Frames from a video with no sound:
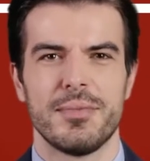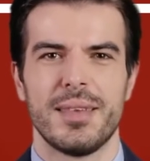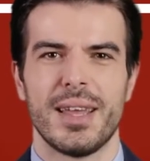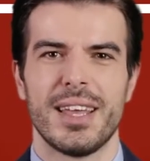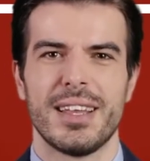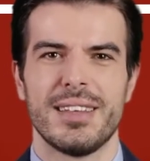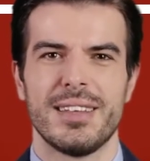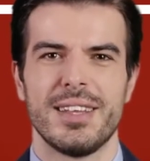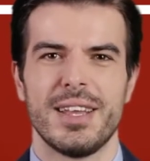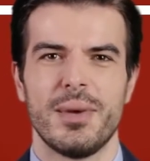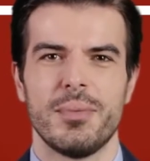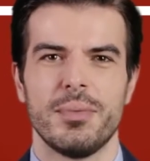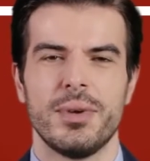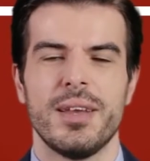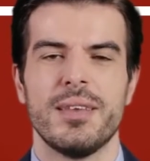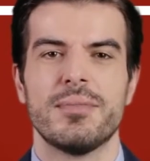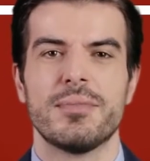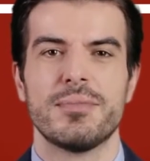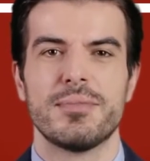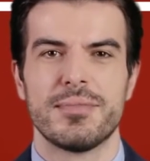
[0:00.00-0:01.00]
it is
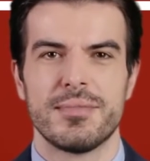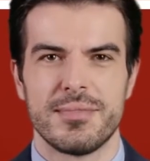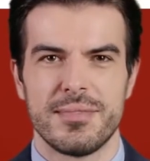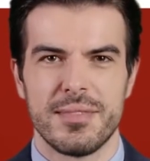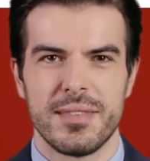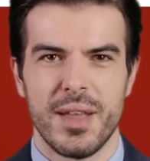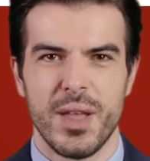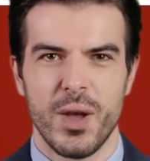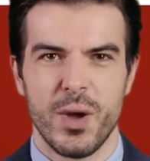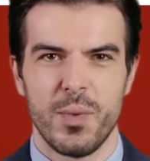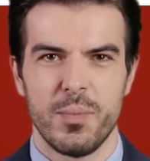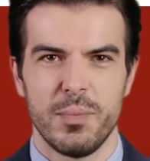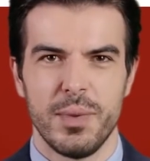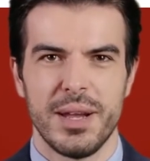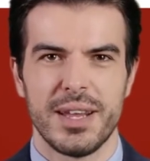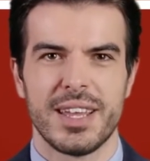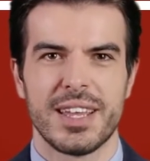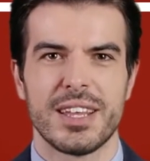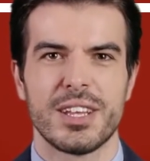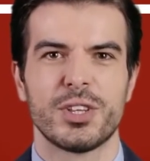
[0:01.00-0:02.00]
income. All
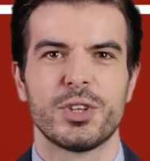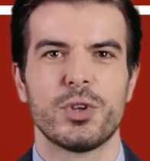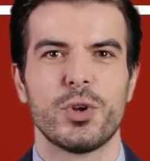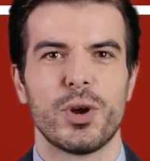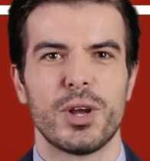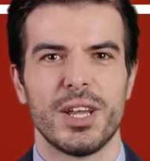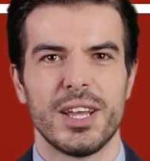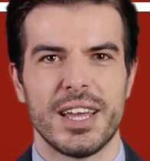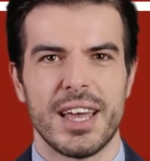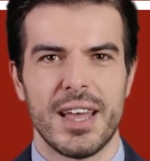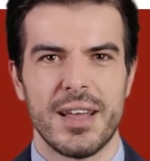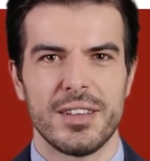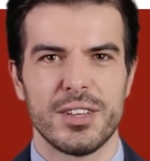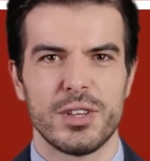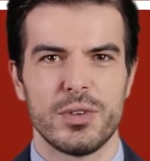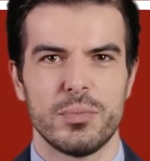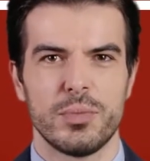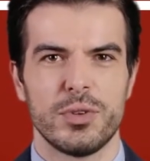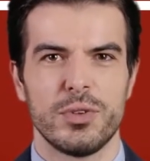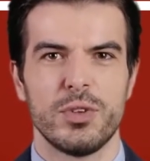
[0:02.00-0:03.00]
money in a joint account
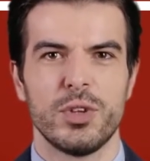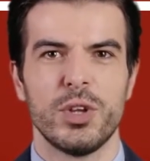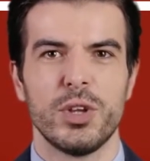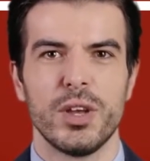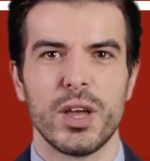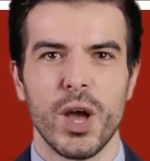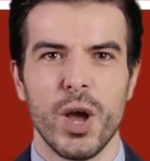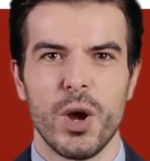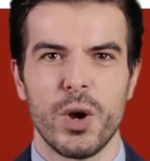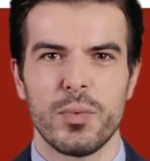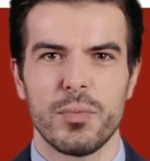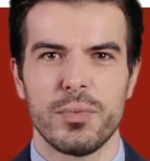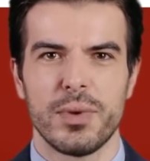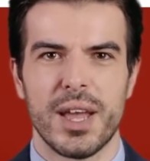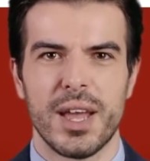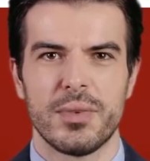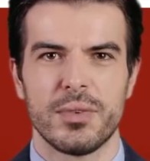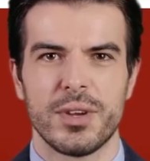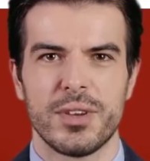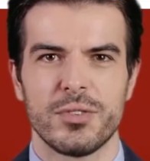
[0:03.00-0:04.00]
is presumed owned
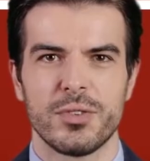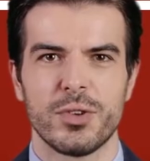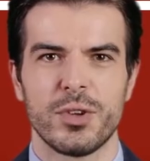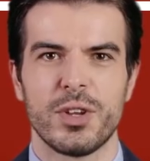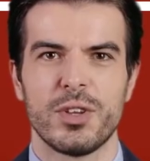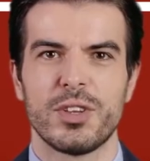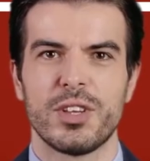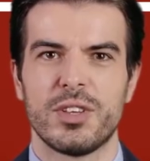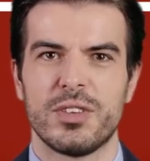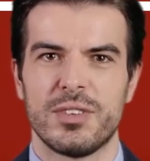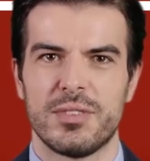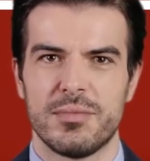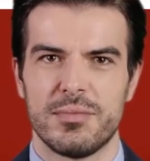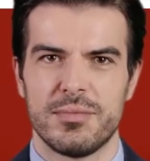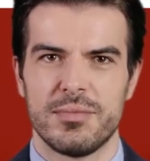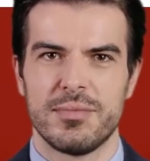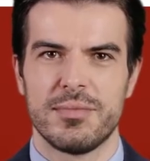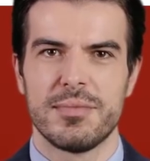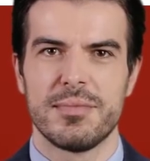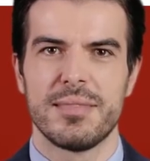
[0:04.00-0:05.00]
by both persons.
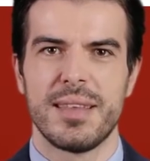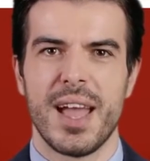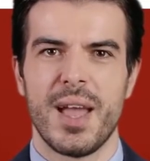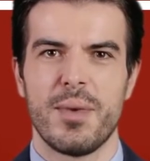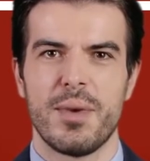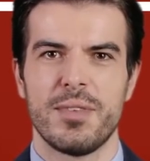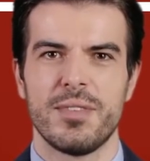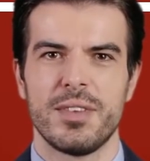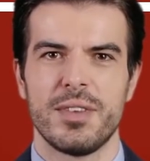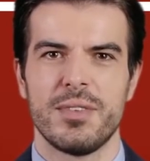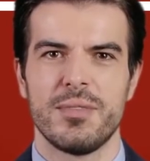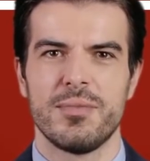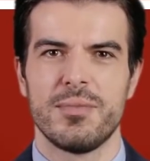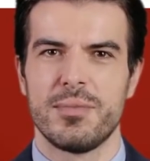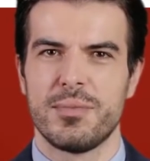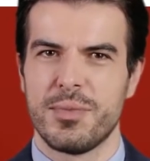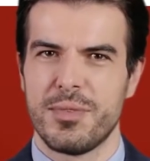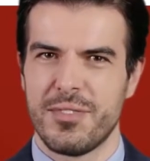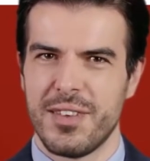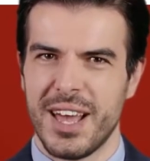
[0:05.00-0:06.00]
However,
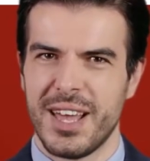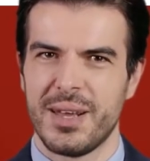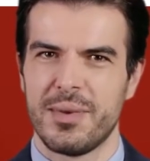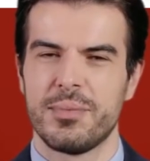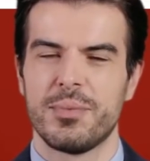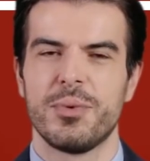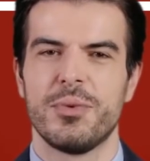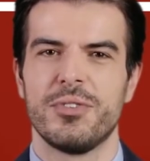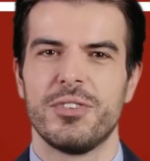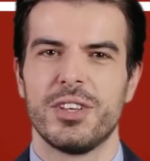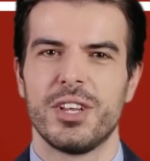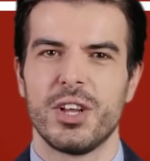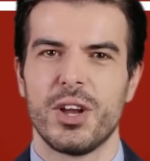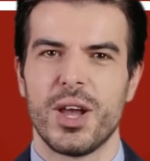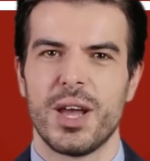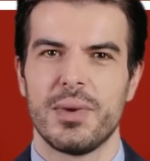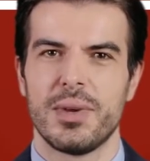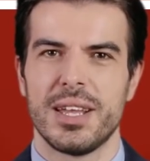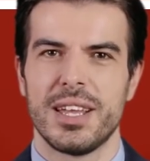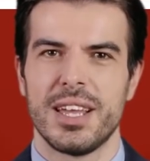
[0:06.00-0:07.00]
providing proof the
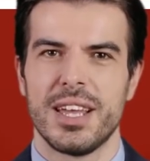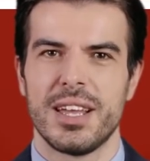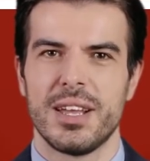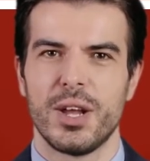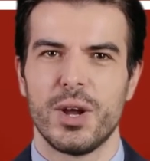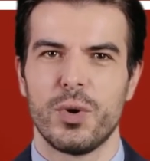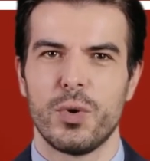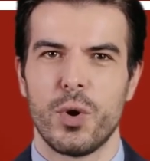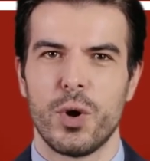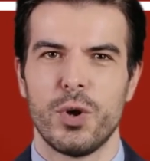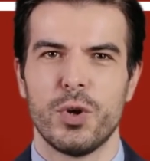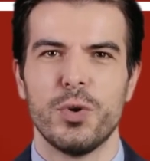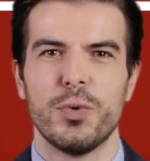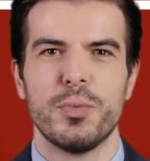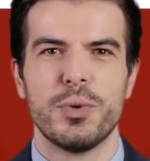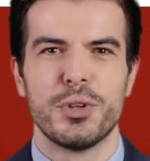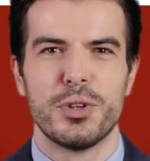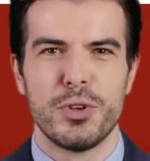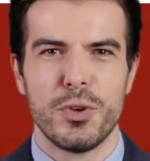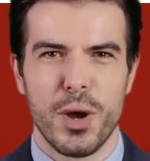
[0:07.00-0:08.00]
claimant can no longer
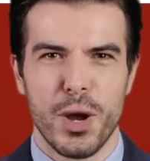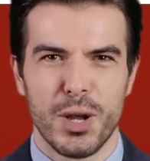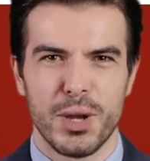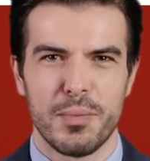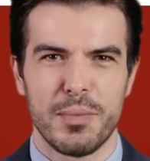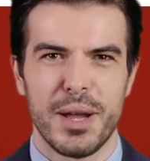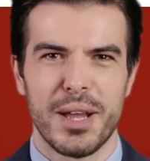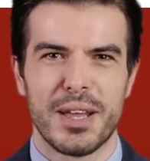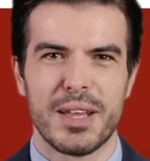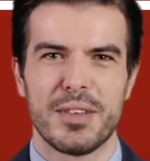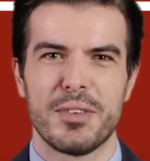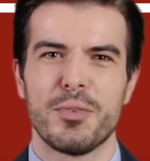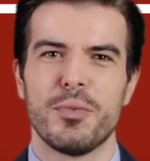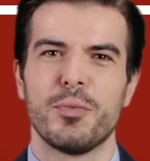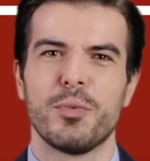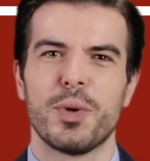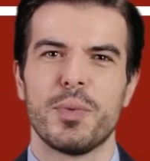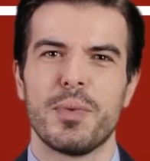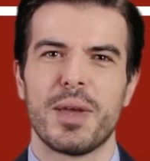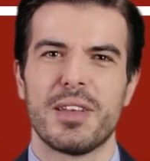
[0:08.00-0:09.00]
withdraw the money
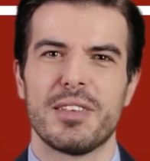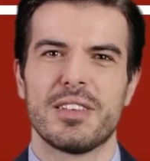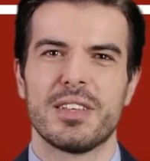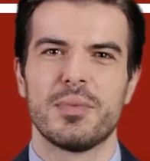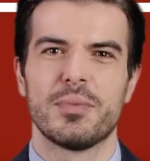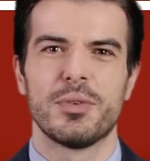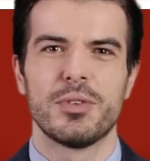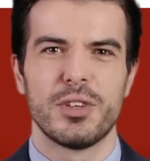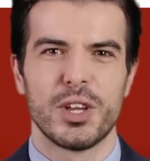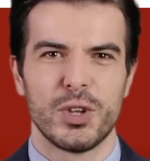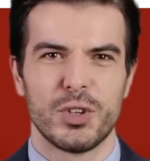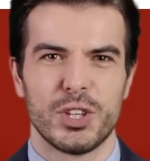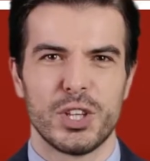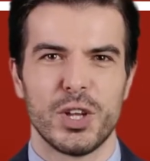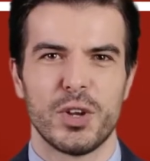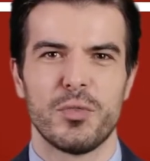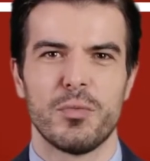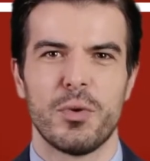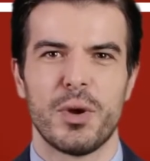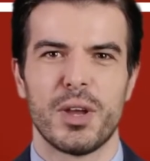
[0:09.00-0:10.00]
rebuts the
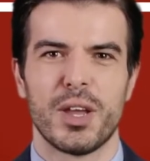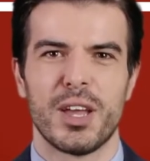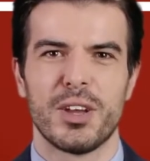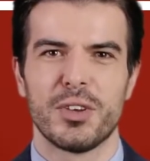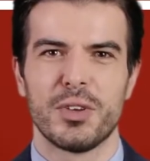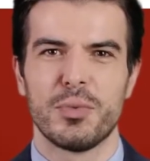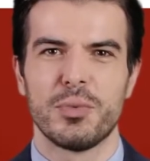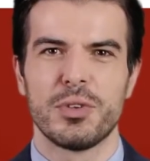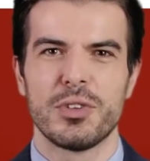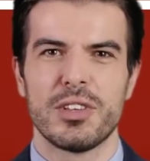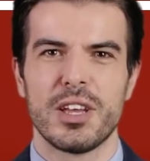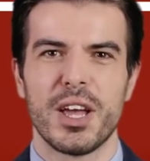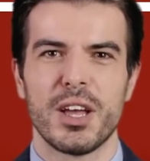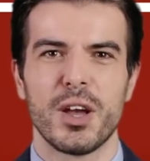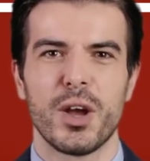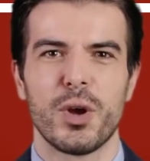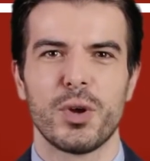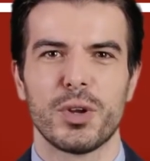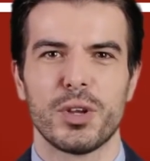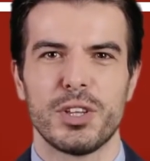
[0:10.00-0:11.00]
presumption of 100%
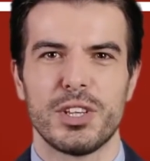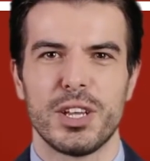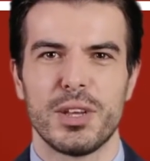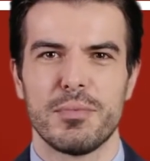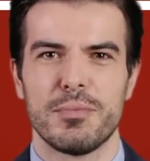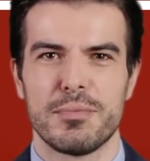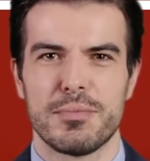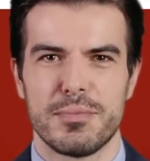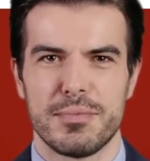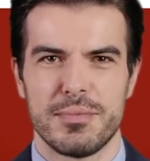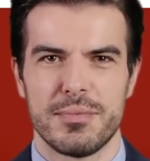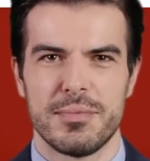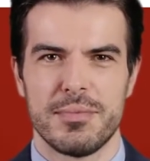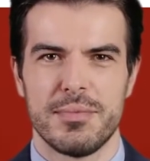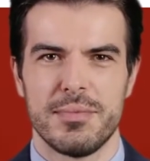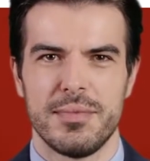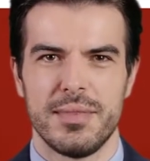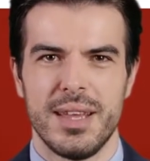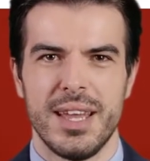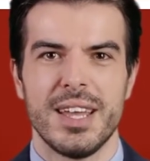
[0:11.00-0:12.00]
ownership.
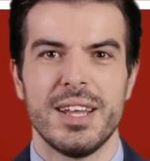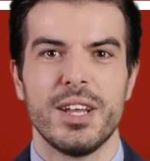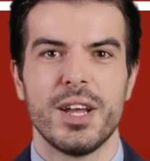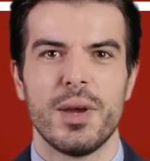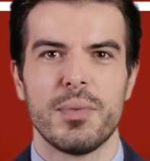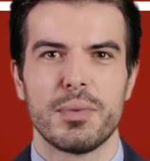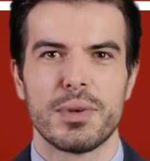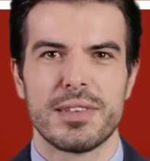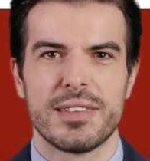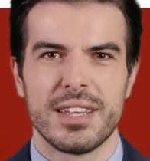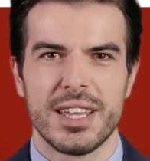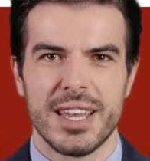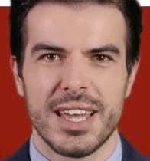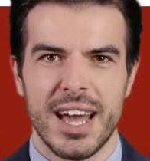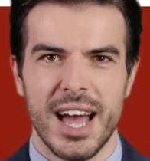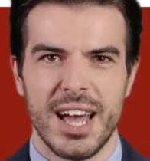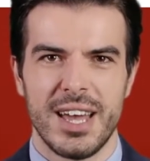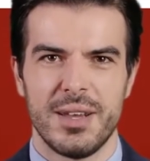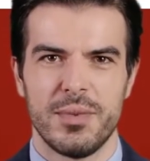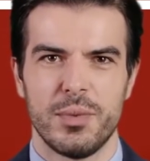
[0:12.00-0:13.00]
Income is any
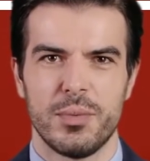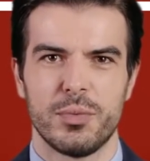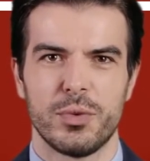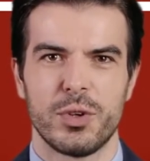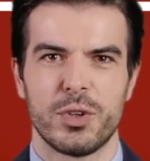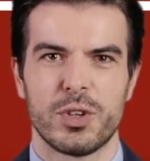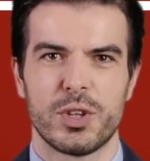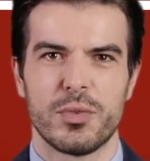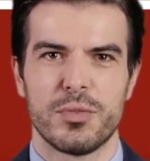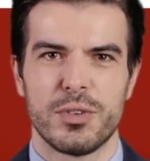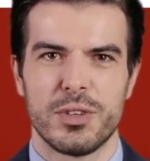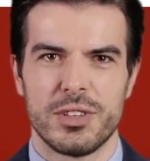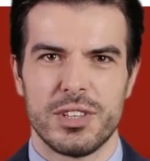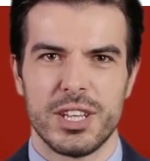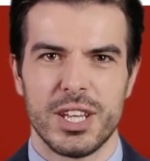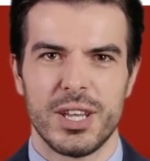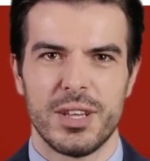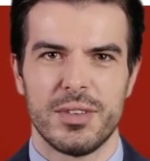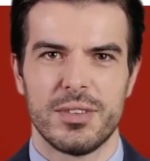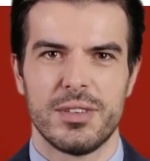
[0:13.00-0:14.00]
item a person
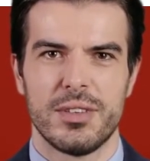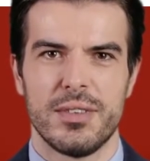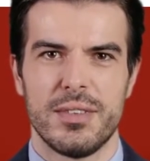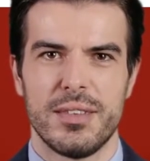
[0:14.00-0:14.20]
receives